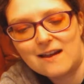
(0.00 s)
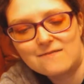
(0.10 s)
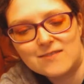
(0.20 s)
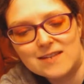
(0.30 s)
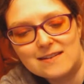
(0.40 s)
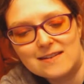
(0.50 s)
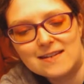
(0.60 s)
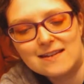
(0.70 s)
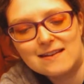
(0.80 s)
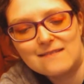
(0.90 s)
So I have
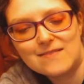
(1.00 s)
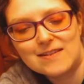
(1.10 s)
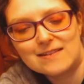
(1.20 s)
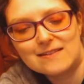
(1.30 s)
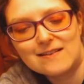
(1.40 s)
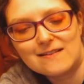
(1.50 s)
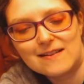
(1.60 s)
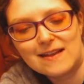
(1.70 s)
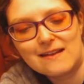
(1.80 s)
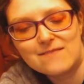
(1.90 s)
seen Daenerys
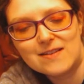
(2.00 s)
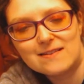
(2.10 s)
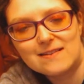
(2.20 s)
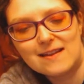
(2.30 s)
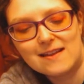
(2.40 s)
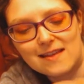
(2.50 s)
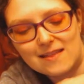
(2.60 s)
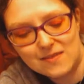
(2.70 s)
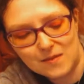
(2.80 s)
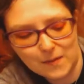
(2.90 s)
Targaryen
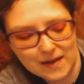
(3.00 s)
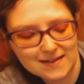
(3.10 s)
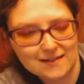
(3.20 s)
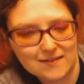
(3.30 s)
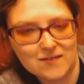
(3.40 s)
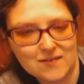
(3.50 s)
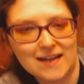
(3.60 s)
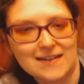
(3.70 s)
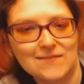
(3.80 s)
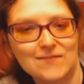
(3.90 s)
in the
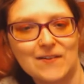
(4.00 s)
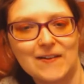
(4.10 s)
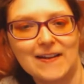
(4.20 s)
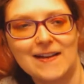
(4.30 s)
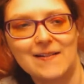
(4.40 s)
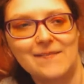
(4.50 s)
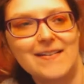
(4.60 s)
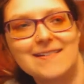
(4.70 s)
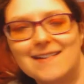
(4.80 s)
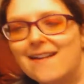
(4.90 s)
wedding dress
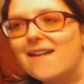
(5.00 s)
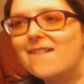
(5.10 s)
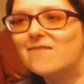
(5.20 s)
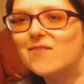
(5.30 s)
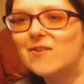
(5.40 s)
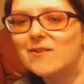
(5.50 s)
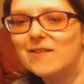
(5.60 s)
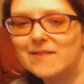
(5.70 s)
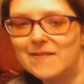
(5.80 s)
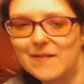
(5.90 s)
Funko, which I
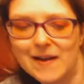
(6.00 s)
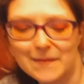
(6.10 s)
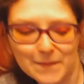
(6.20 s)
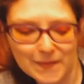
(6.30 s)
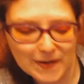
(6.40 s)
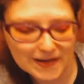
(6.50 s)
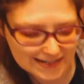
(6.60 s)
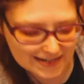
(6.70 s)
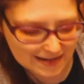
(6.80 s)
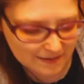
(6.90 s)
thought looked quite
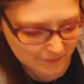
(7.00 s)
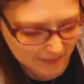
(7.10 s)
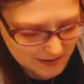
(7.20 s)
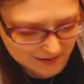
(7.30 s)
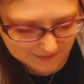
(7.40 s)
pretty.